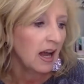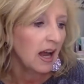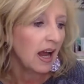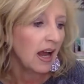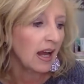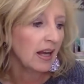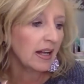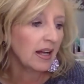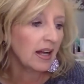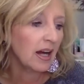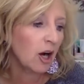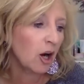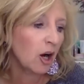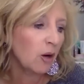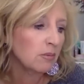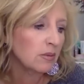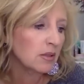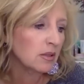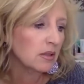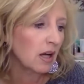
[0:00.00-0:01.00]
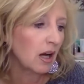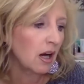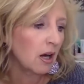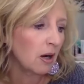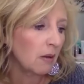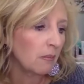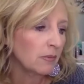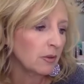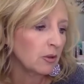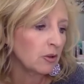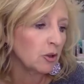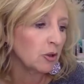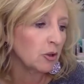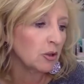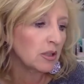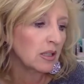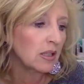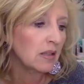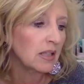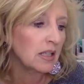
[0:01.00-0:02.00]
And it helps
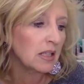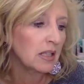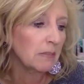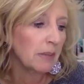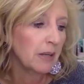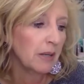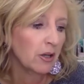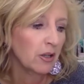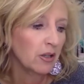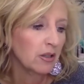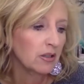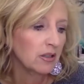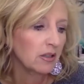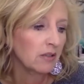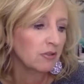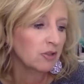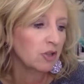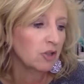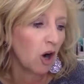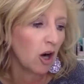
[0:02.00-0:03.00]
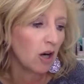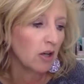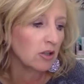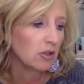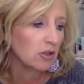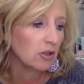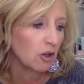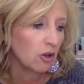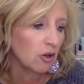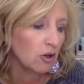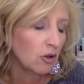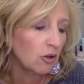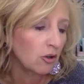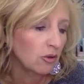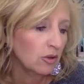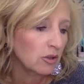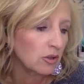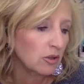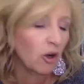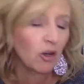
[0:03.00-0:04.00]
lessen the appearance of dark circles,